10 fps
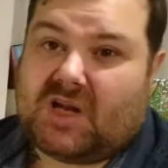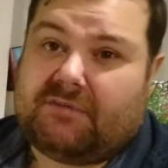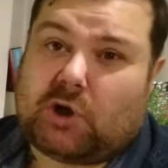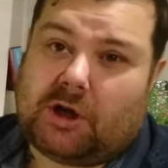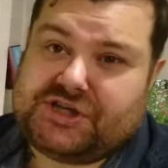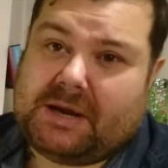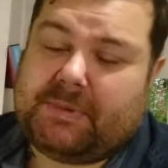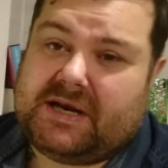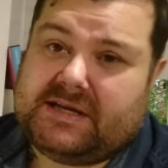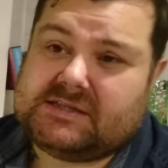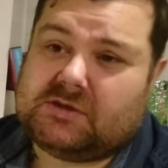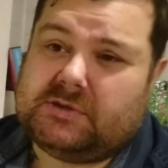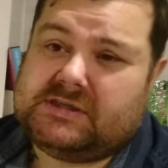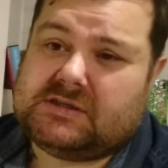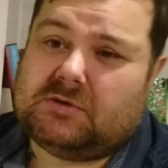I've got a Japanese
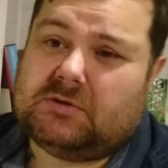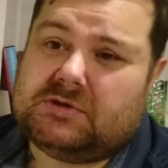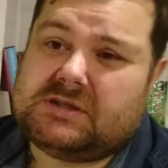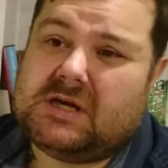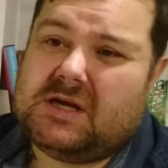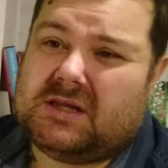soy sauce.